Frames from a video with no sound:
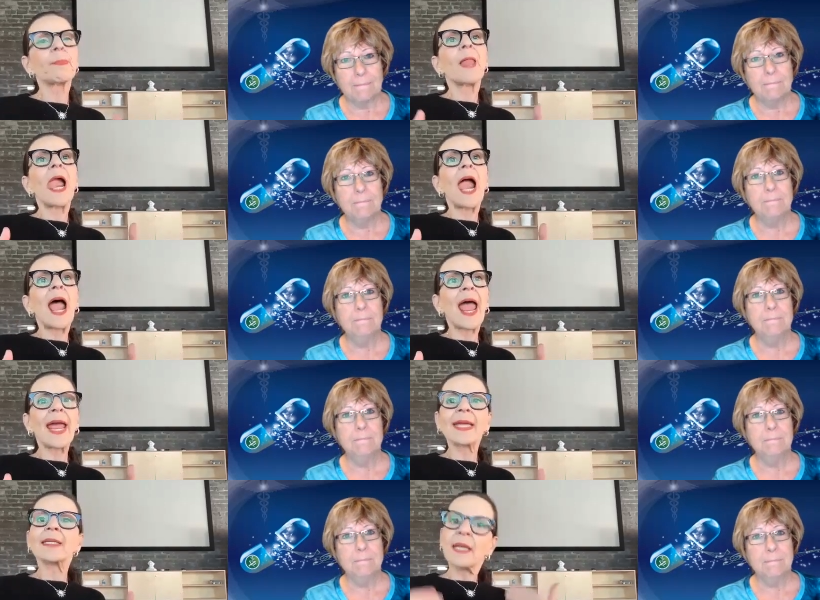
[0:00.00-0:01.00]
Speaker 1: Mm-hmm.
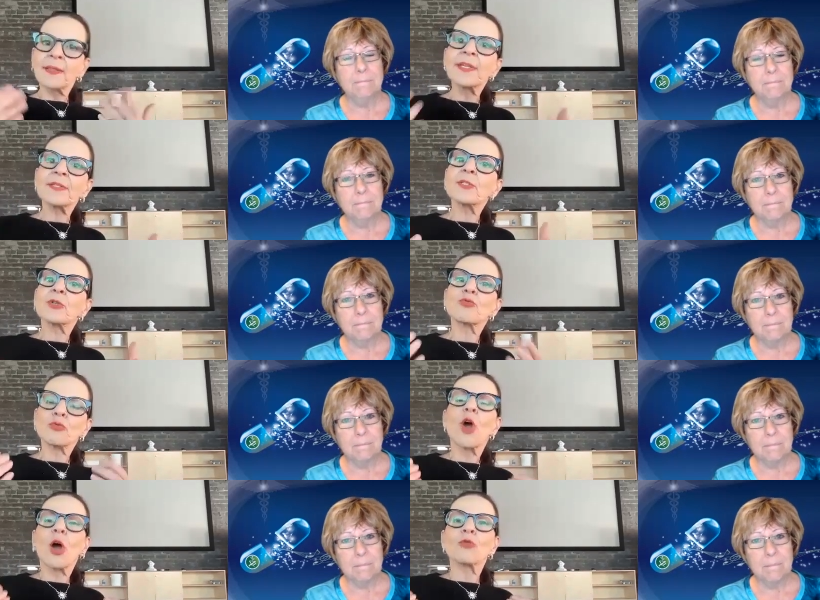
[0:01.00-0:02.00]
And this is a,
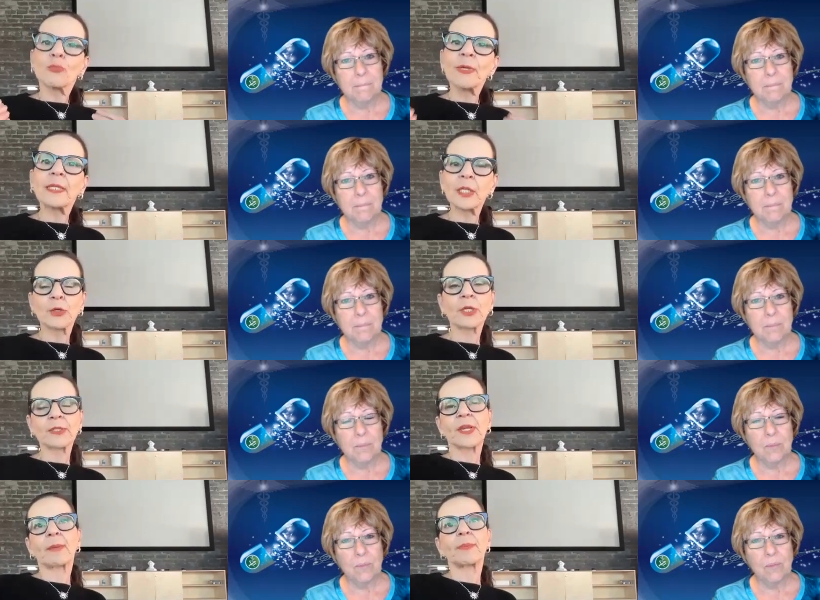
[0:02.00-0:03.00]
a really good
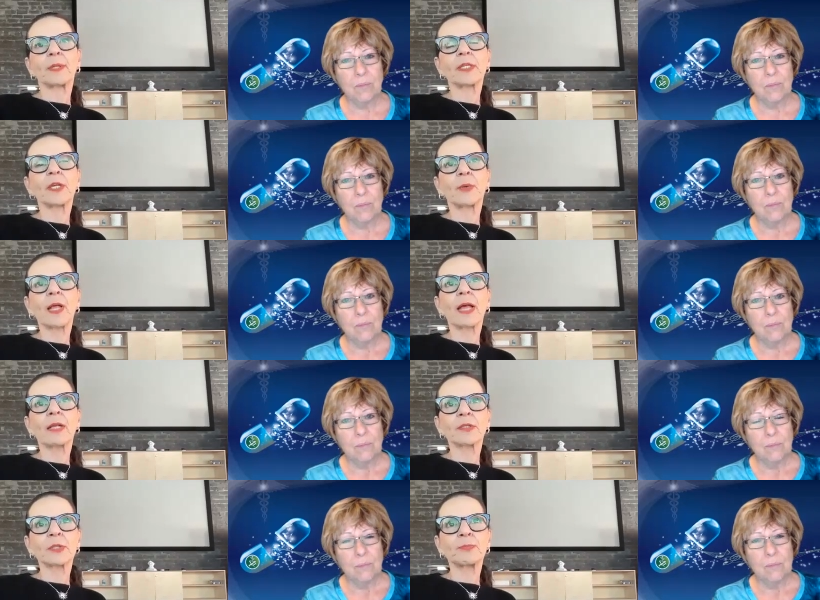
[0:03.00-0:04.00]
example. You know, I'll,
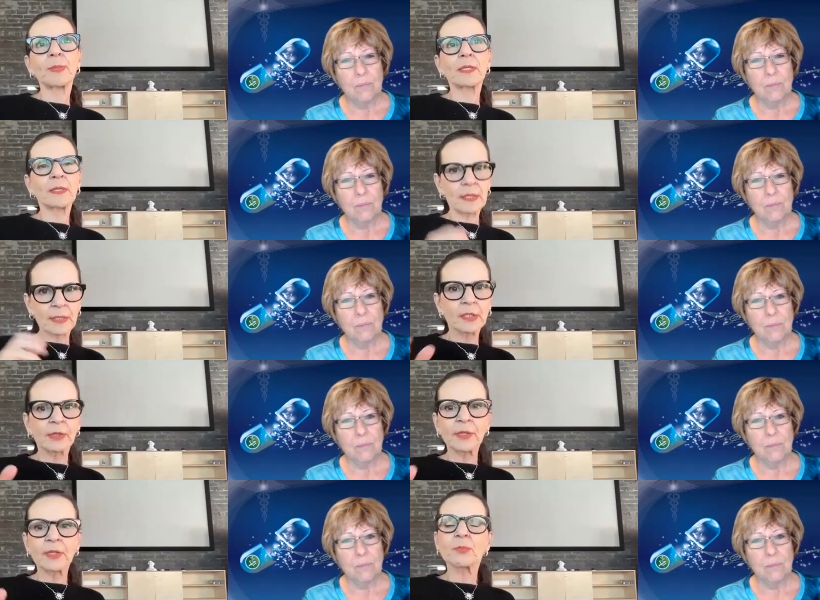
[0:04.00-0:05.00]
I'll speak
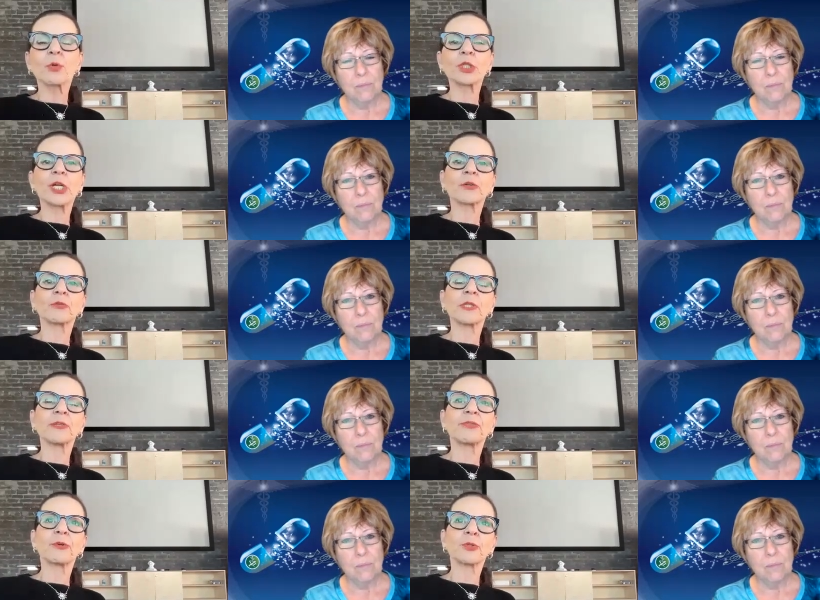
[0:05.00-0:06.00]
to this more
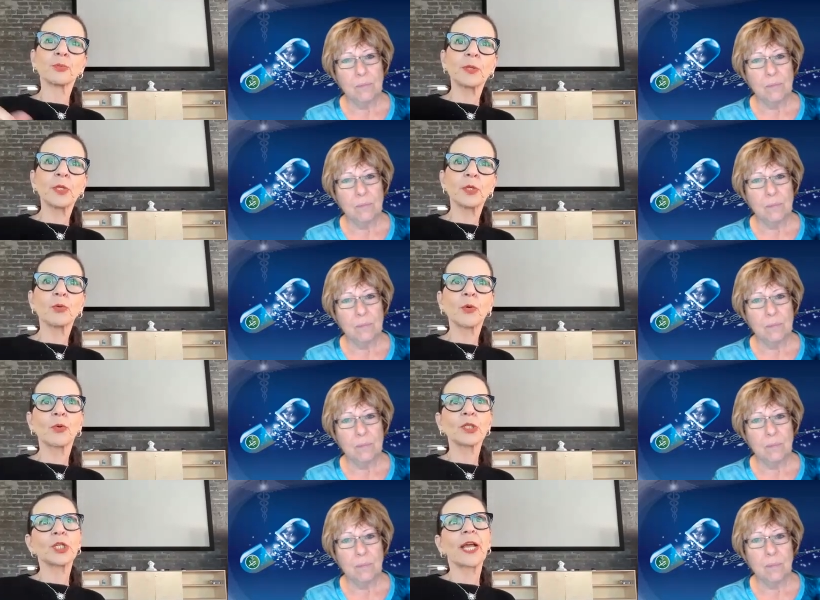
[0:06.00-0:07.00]
generally first with the
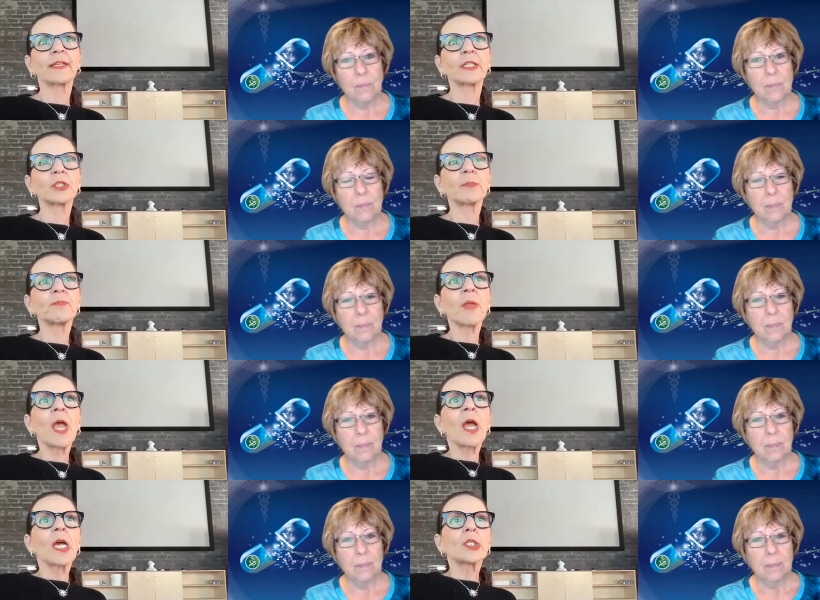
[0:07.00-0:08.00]
Unicorn Challenge.
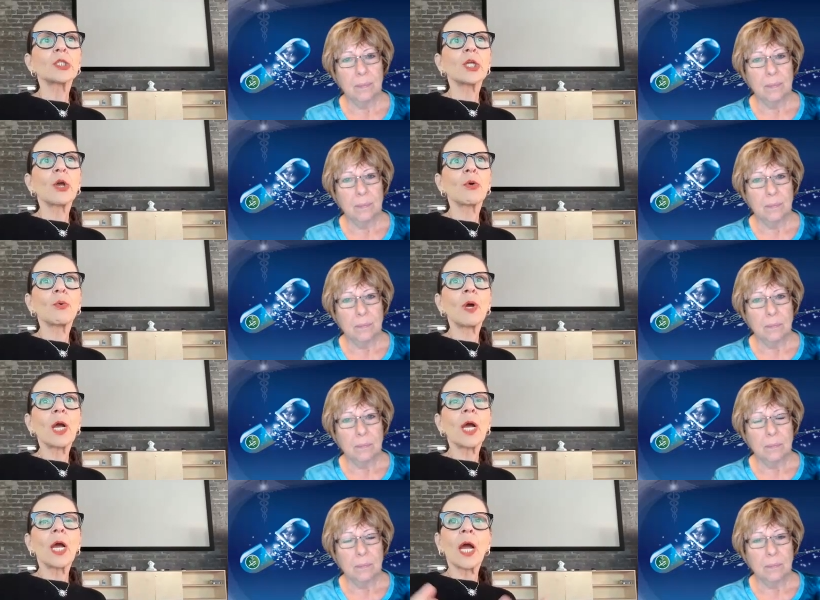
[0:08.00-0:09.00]
So,
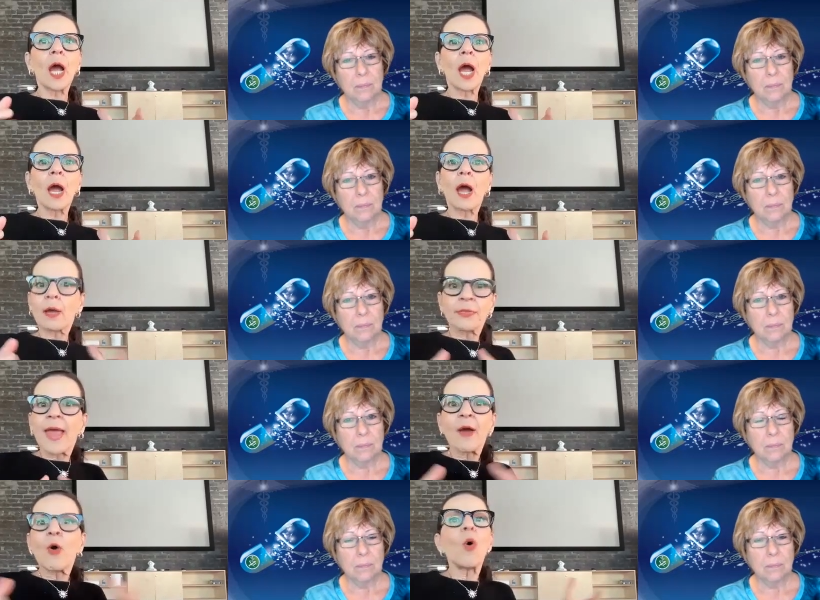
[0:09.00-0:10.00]

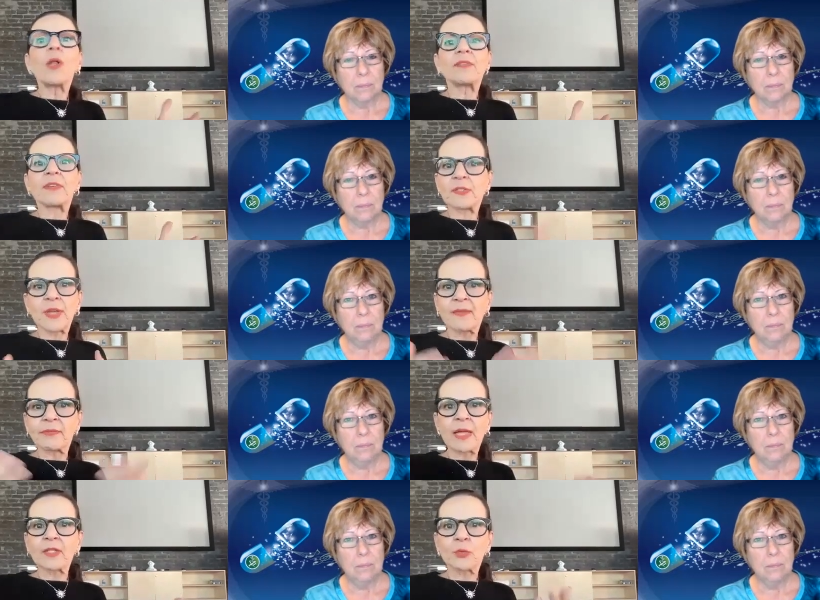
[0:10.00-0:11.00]
all of us
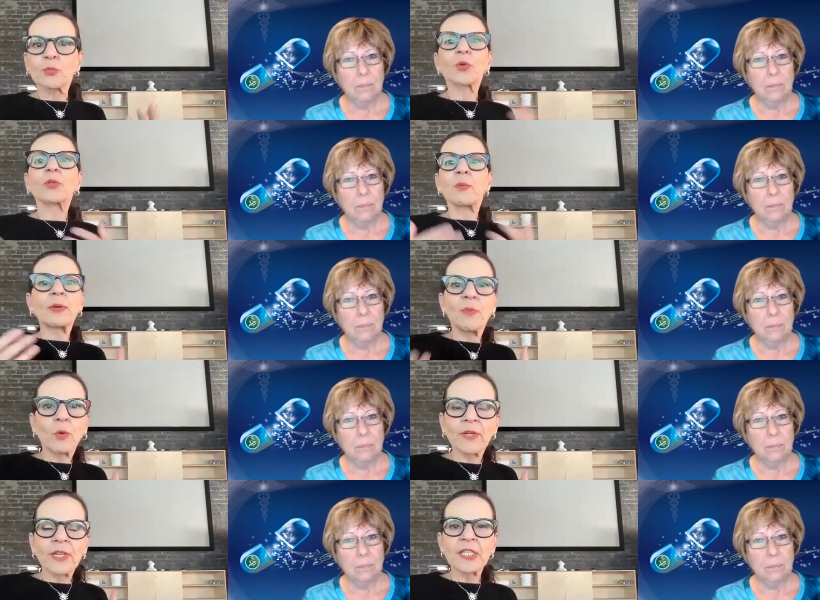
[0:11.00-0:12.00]
have lots of work that we've
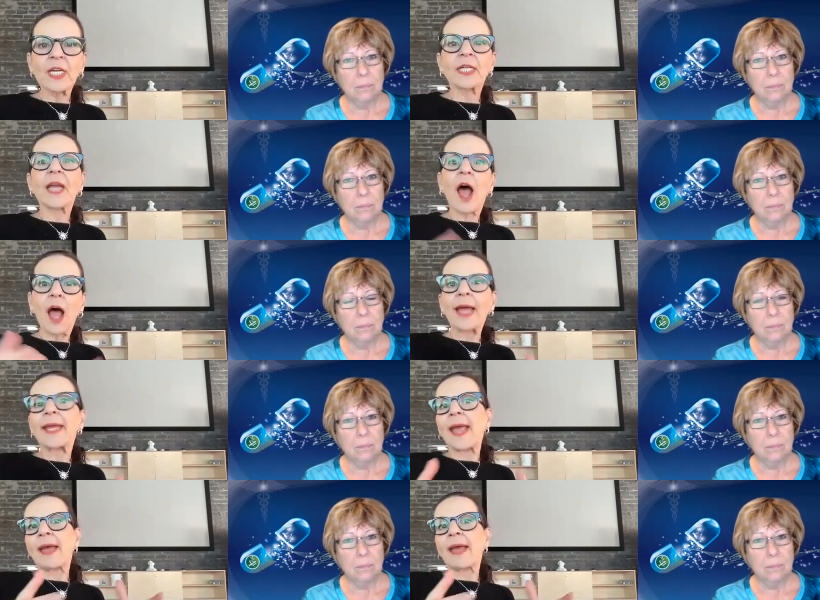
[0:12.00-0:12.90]
already done. I